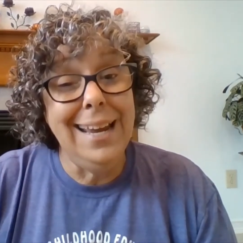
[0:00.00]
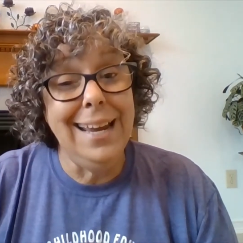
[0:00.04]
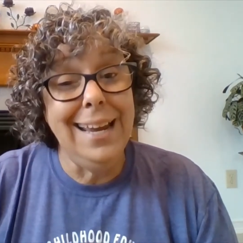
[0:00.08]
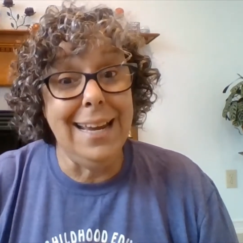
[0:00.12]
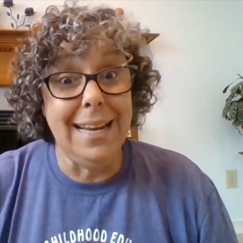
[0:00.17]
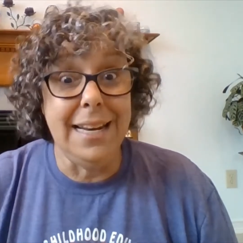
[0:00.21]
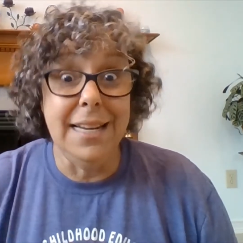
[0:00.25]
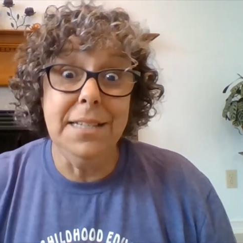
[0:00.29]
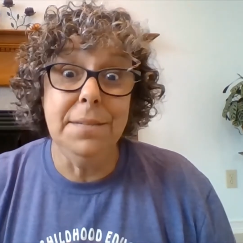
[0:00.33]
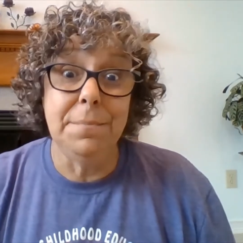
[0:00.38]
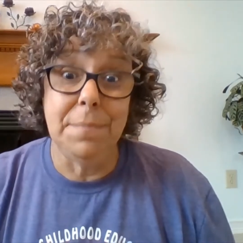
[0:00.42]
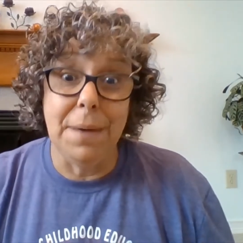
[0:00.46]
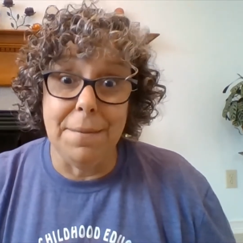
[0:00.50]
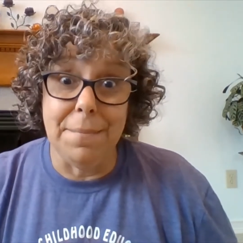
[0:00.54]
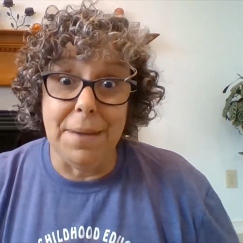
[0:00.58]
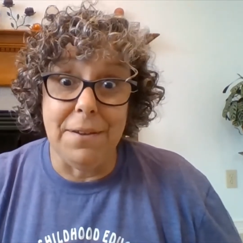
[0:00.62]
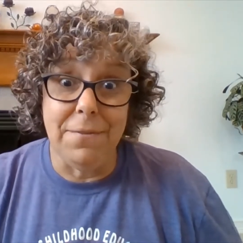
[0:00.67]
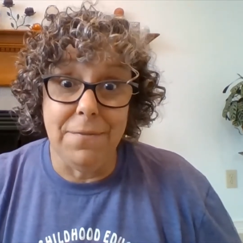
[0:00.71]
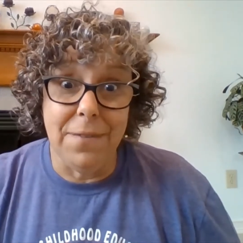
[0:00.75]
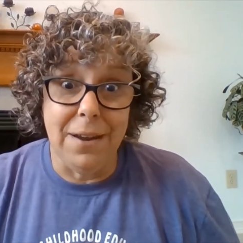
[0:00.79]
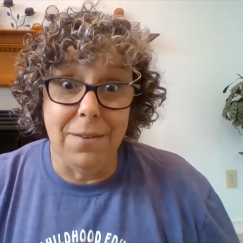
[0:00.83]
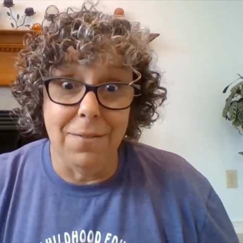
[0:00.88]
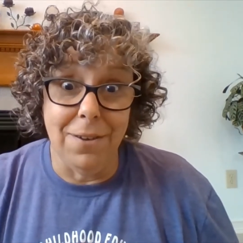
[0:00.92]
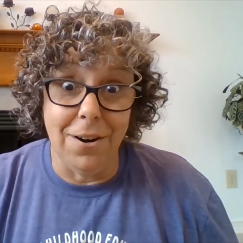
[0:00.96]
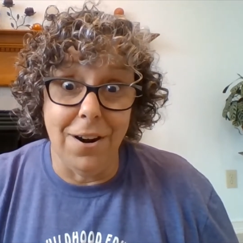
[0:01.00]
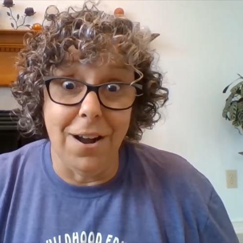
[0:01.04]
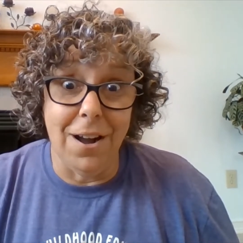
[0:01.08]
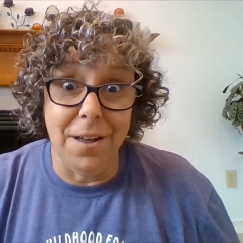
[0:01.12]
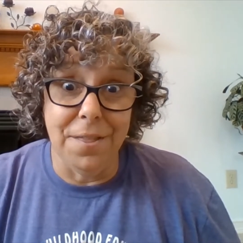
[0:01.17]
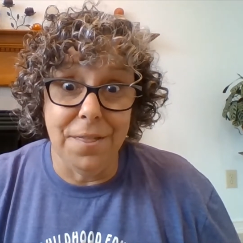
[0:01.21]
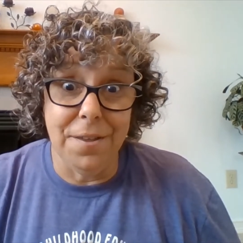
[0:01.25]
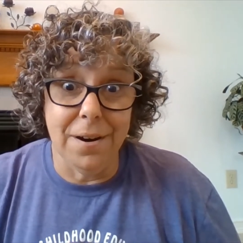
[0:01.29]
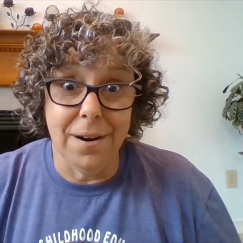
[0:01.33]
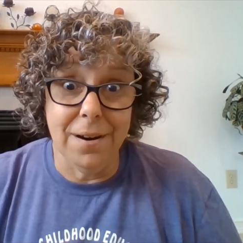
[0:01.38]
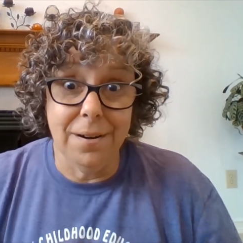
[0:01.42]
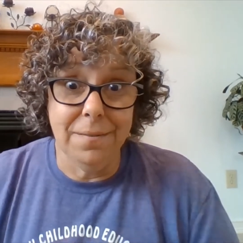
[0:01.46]
It is by my favorite
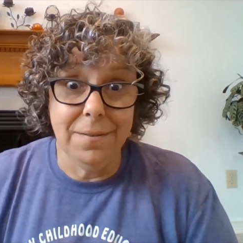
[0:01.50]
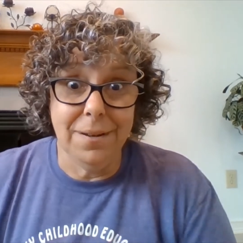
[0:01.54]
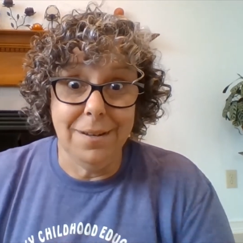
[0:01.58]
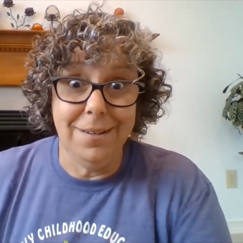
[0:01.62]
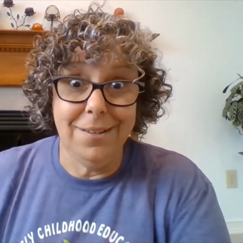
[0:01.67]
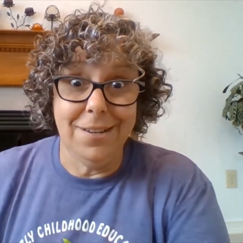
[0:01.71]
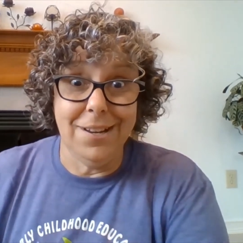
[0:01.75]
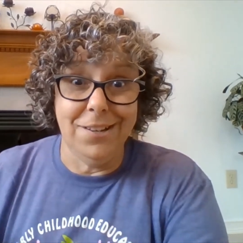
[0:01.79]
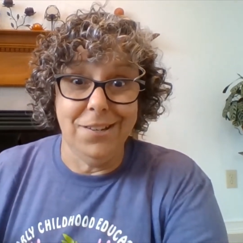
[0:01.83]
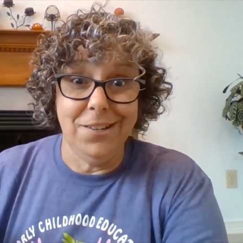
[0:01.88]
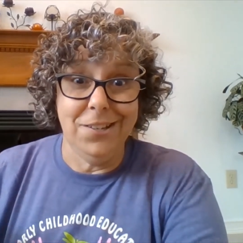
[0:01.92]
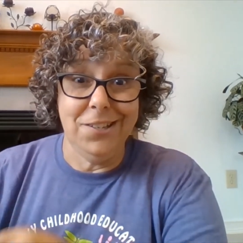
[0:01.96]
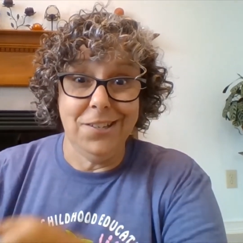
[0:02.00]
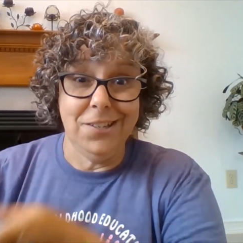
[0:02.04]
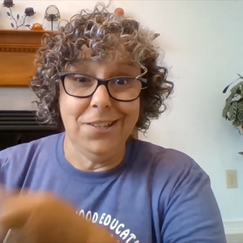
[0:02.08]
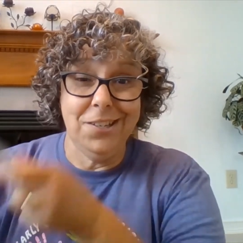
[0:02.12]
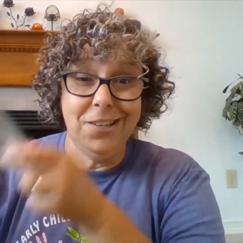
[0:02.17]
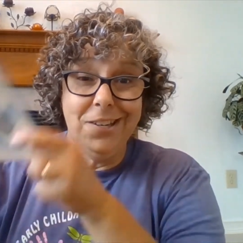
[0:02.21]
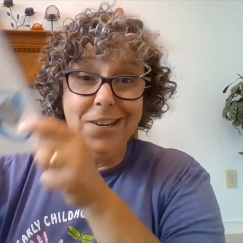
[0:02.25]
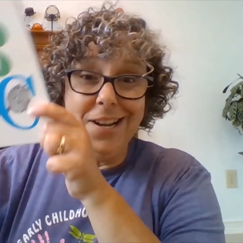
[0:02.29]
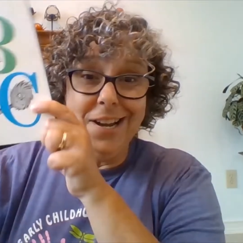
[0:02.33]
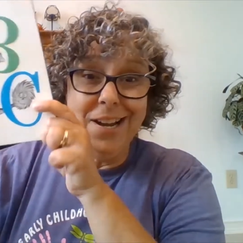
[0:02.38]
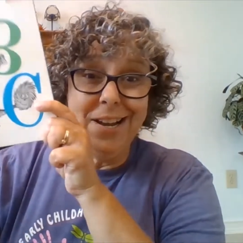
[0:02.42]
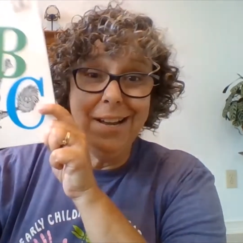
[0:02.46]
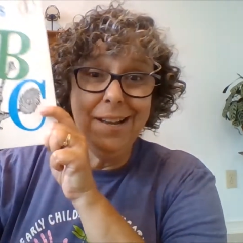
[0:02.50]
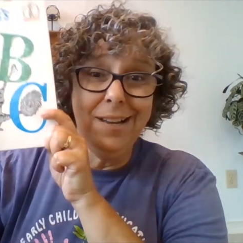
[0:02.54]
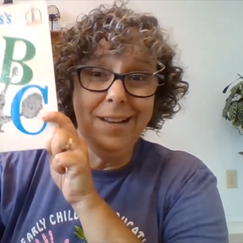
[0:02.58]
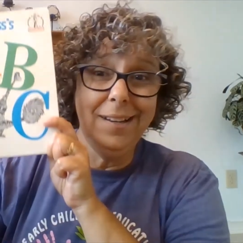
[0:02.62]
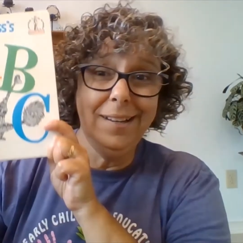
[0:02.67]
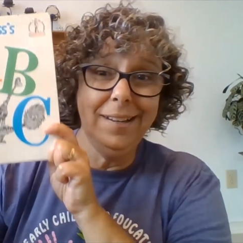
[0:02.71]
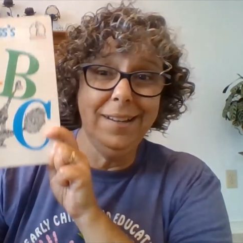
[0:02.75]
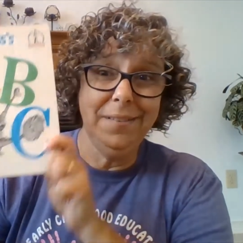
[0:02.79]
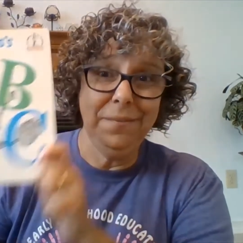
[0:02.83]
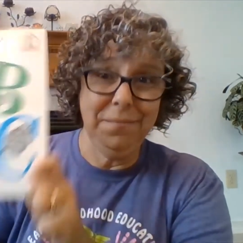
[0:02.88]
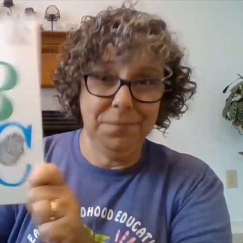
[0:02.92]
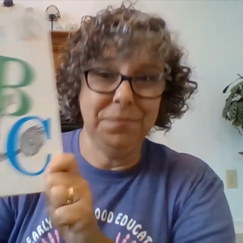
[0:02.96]
author. Da, da, da,
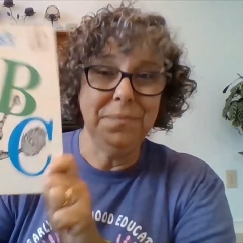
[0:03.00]
da.